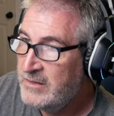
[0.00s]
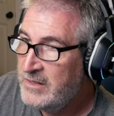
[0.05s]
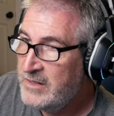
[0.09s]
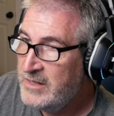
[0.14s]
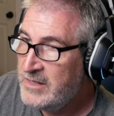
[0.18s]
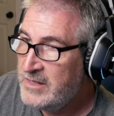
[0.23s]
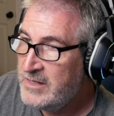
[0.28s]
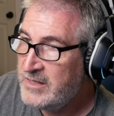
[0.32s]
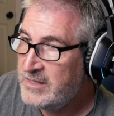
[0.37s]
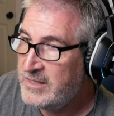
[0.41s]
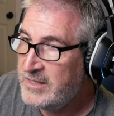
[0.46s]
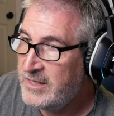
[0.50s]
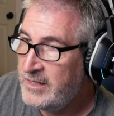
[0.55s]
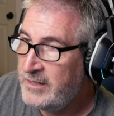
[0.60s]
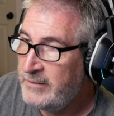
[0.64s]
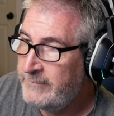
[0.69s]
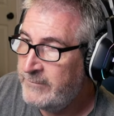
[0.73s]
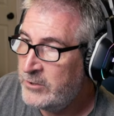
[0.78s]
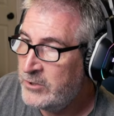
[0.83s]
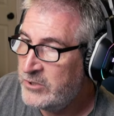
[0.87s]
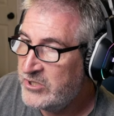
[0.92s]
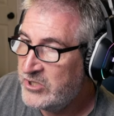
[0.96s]

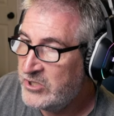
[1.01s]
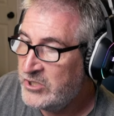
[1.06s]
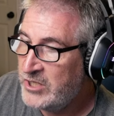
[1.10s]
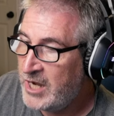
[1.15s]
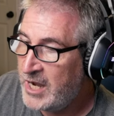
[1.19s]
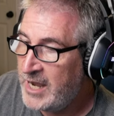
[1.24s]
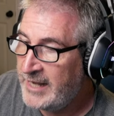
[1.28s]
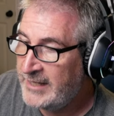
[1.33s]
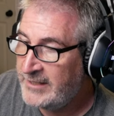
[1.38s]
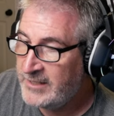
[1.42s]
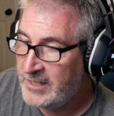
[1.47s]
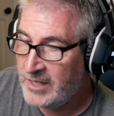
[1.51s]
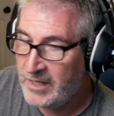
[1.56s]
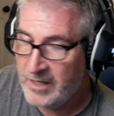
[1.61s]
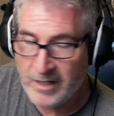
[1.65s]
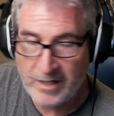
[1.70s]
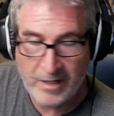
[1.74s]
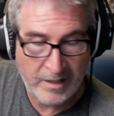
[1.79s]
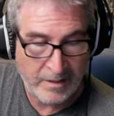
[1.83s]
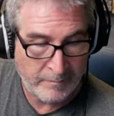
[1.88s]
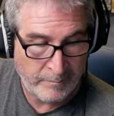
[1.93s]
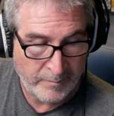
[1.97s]

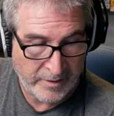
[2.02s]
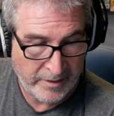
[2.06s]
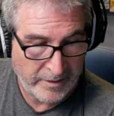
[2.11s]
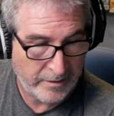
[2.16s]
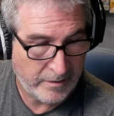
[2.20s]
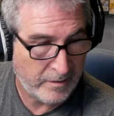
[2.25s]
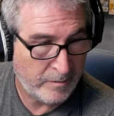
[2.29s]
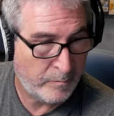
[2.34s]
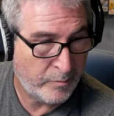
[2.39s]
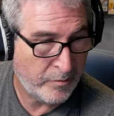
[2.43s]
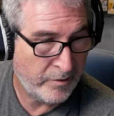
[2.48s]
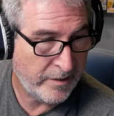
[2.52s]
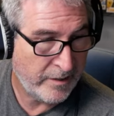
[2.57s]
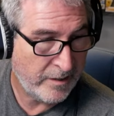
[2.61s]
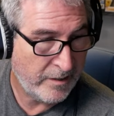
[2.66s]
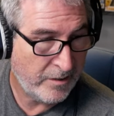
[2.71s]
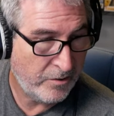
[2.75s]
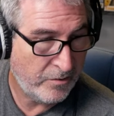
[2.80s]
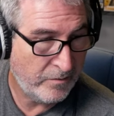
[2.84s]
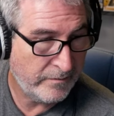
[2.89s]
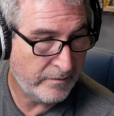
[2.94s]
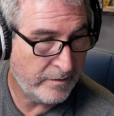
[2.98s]
Cineverse.com. Here, I'll bring you
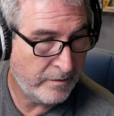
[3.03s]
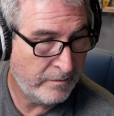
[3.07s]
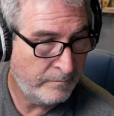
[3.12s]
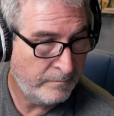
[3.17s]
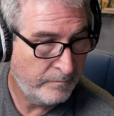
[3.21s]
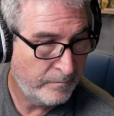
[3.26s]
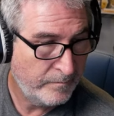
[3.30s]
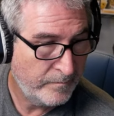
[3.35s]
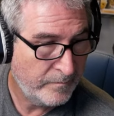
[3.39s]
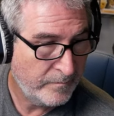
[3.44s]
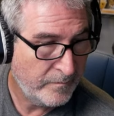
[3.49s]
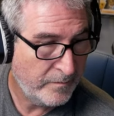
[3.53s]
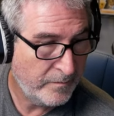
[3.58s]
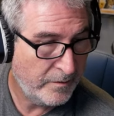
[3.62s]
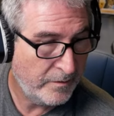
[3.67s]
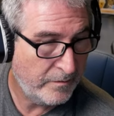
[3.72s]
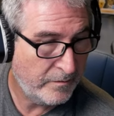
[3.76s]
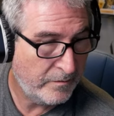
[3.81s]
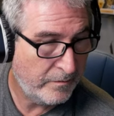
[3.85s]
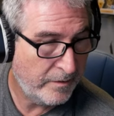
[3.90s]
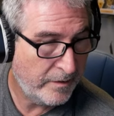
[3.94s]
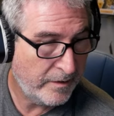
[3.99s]
over real
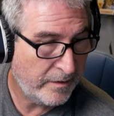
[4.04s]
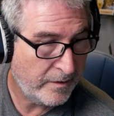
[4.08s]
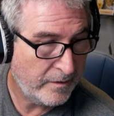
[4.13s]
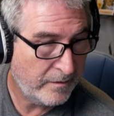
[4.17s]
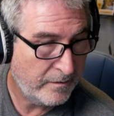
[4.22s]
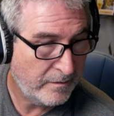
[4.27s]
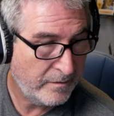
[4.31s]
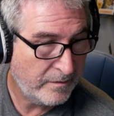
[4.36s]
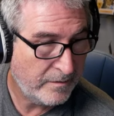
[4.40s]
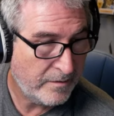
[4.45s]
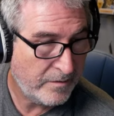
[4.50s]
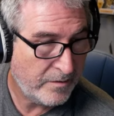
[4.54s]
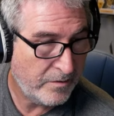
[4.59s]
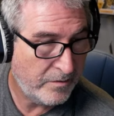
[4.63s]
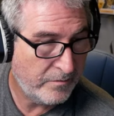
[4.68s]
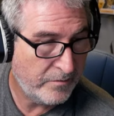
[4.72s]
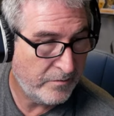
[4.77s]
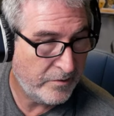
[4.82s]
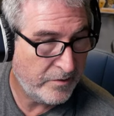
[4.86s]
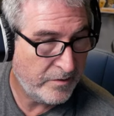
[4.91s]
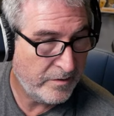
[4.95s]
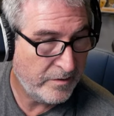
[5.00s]
quick. Let's go
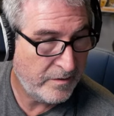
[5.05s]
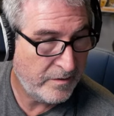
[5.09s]
over to the